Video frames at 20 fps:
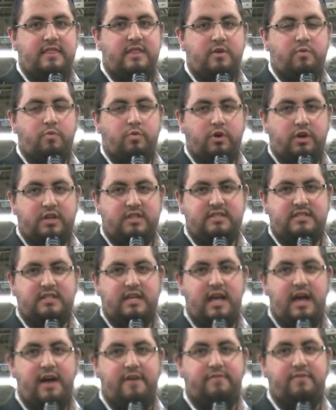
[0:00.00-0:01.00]
the
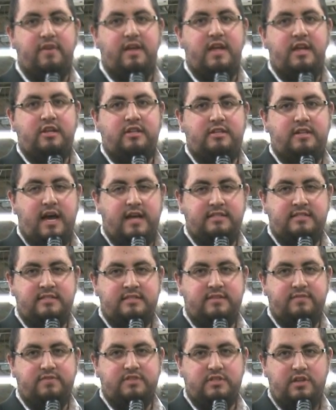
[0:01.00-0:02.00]
works of
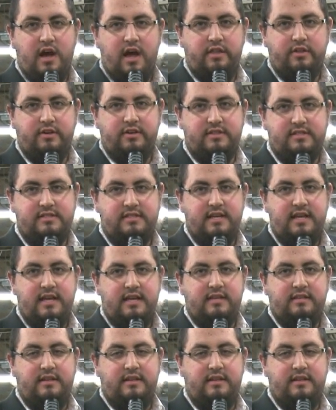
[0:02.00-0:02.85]
dozens of scholars,